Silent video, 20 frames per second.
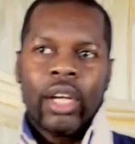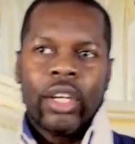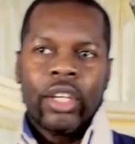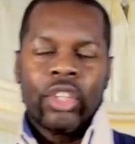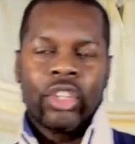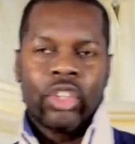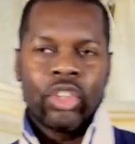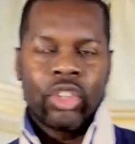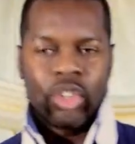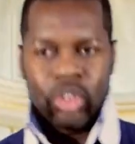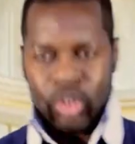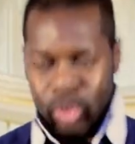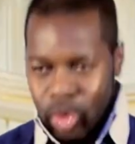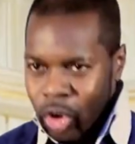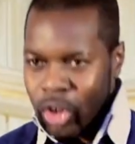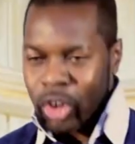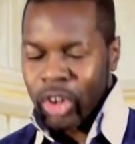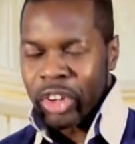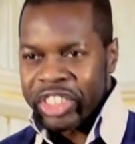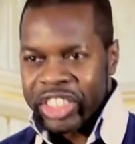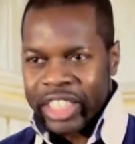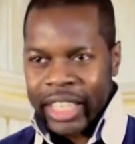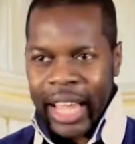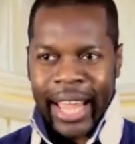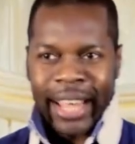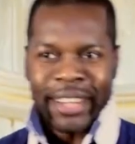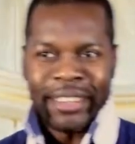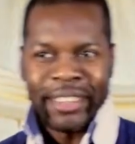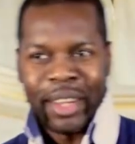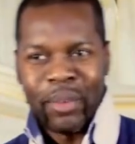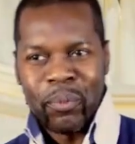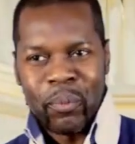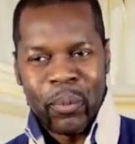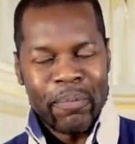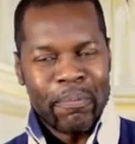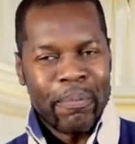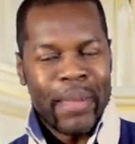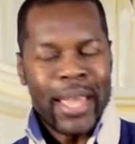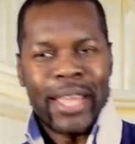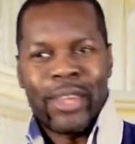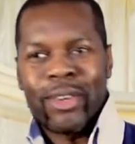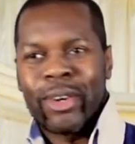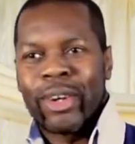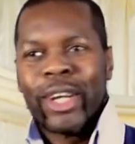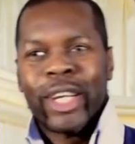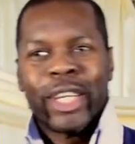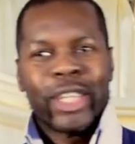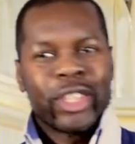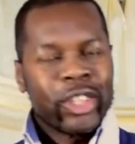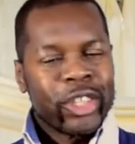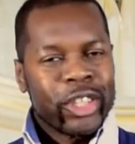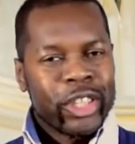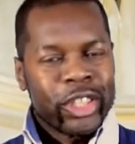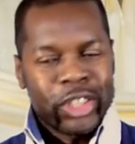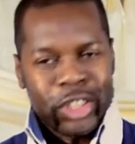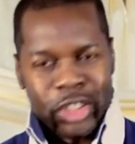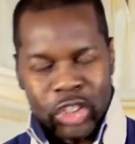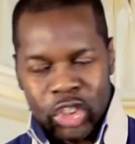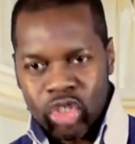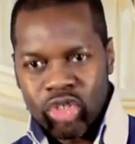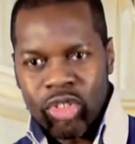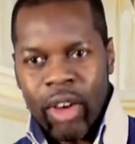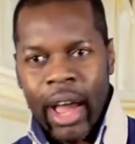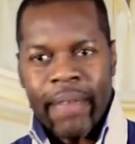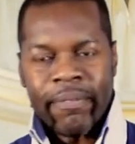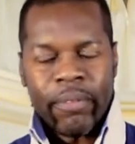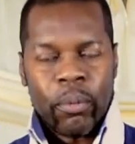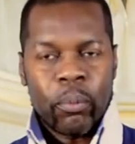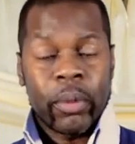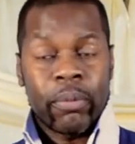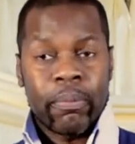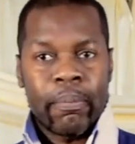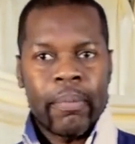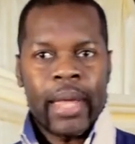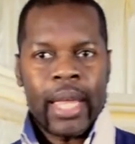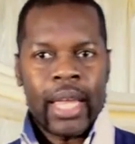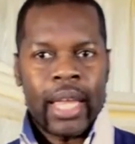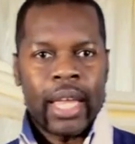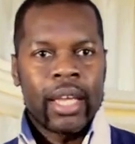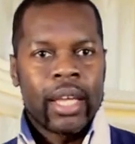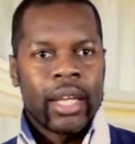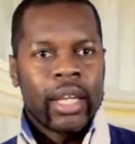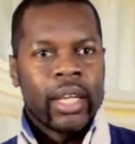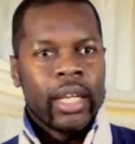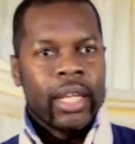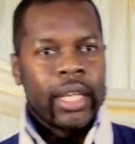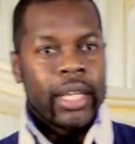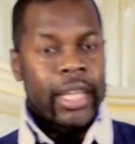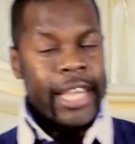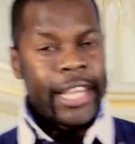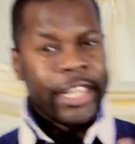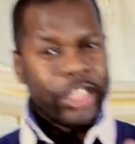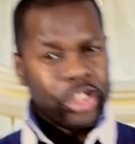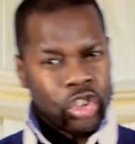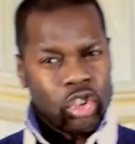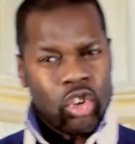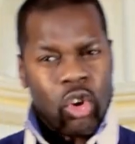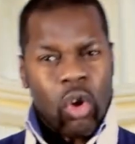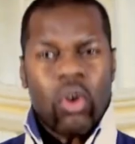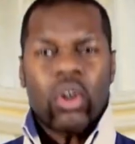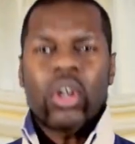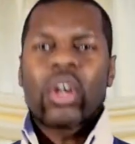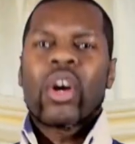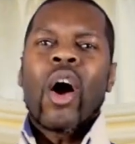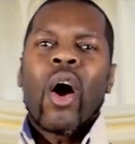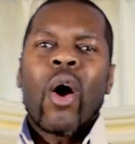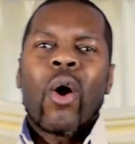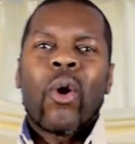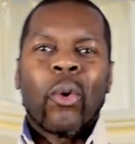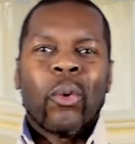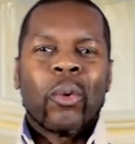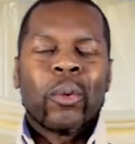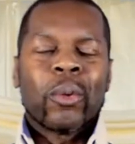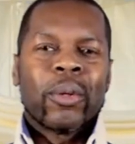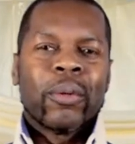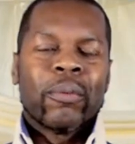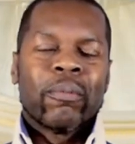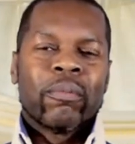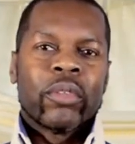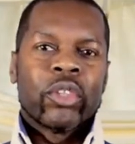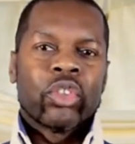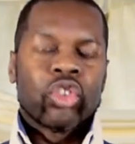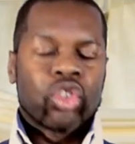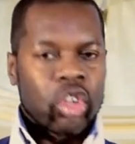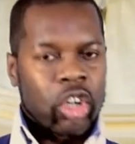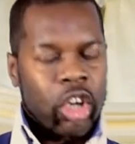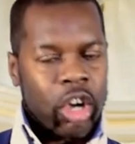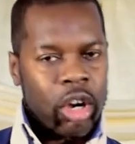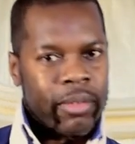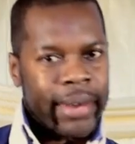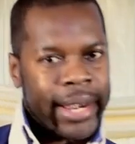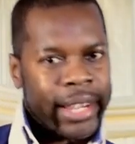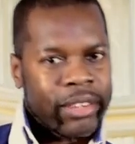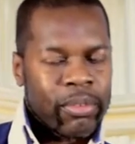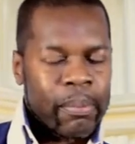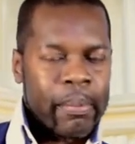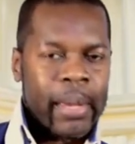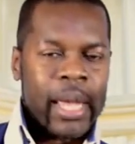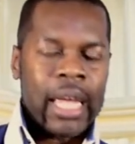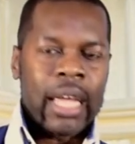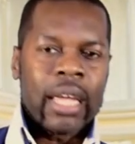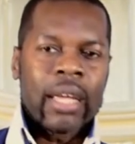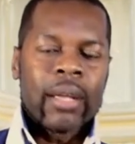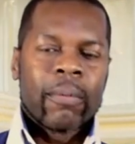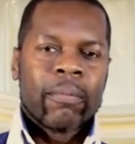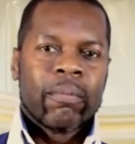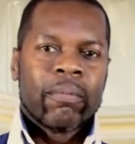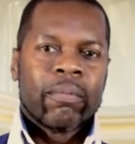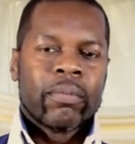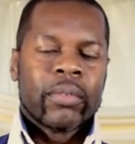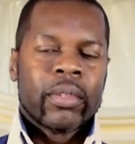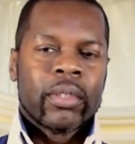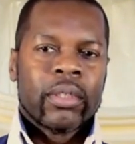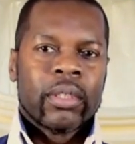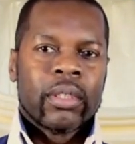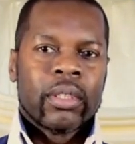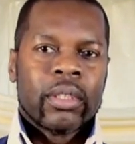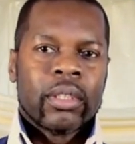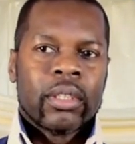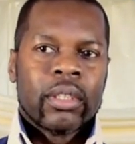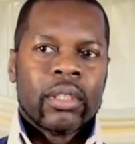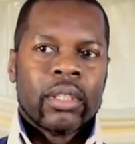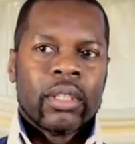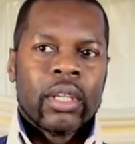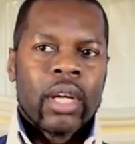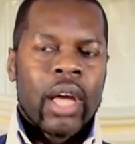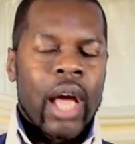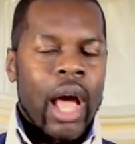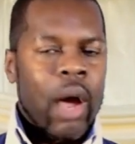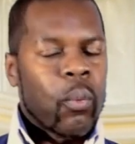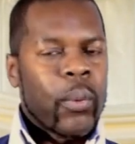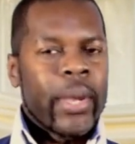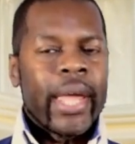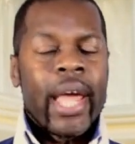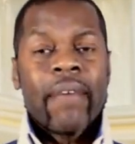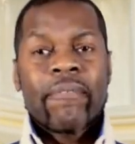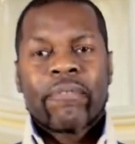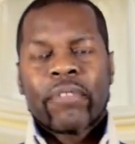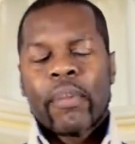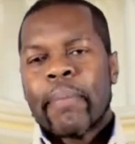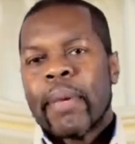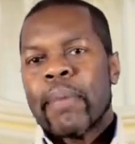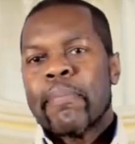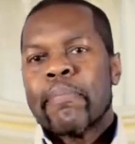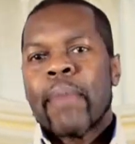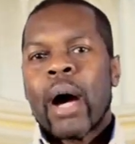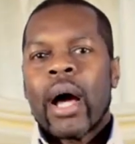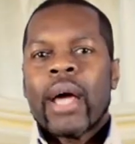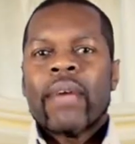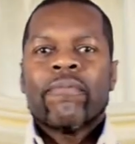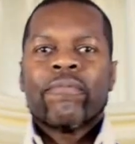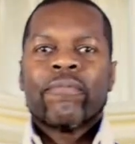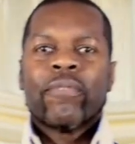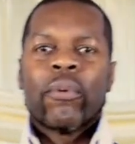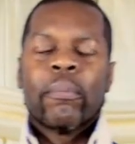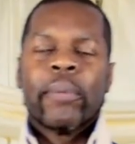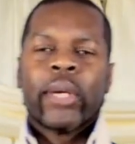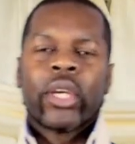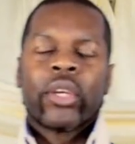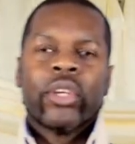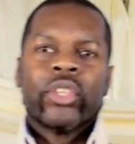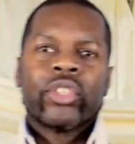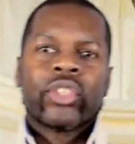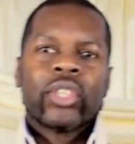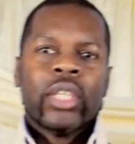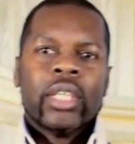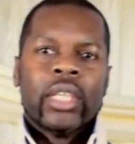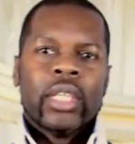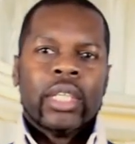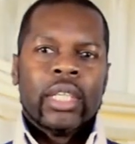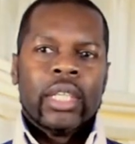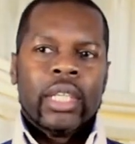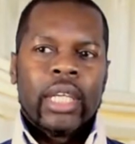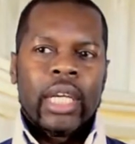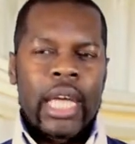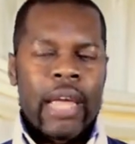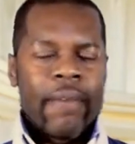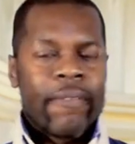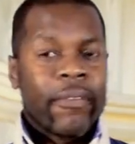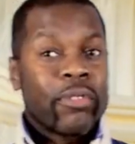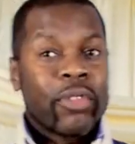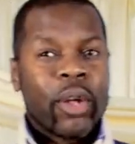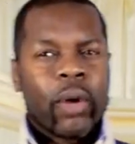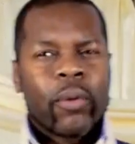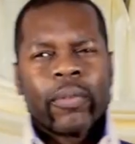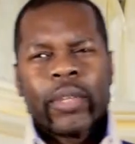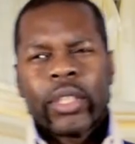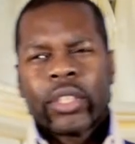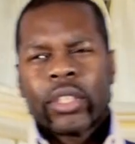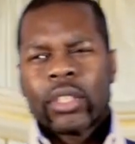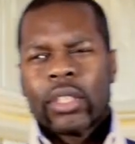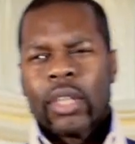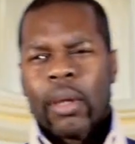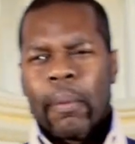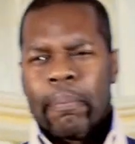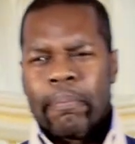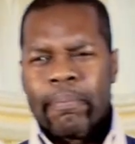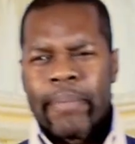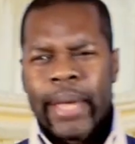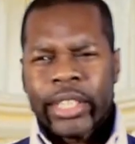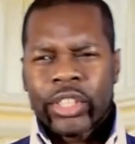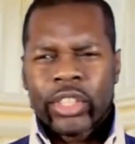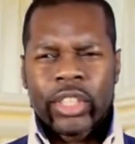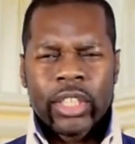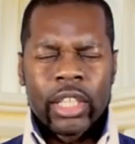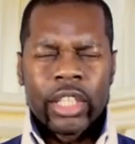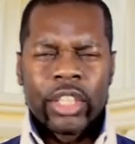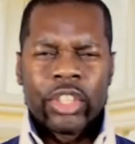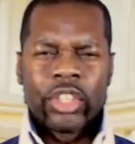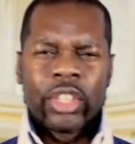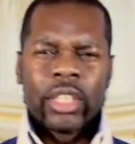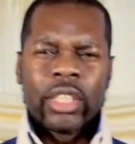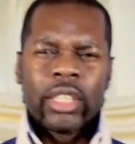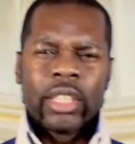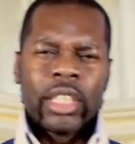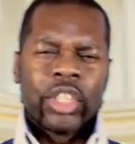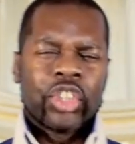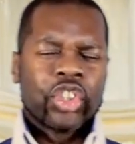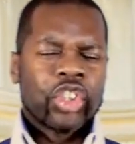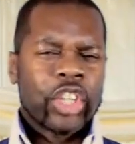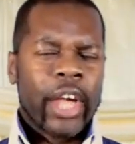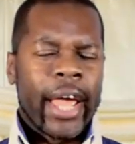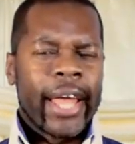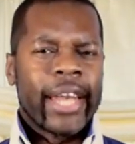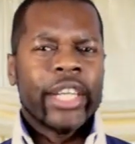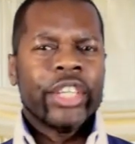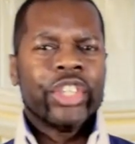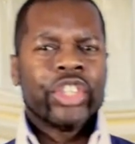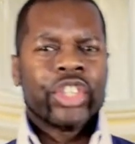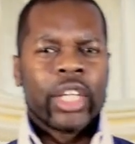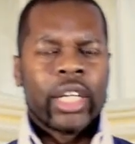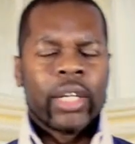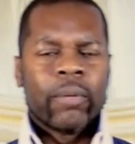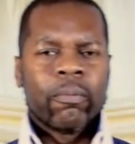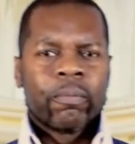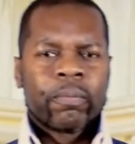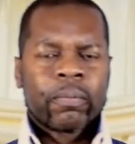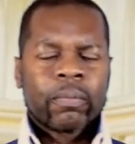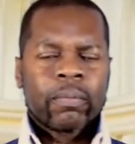You're contending with me. You're striving with me. Is your goal to correct me? And we have to be mindful, because even though this message is challenging,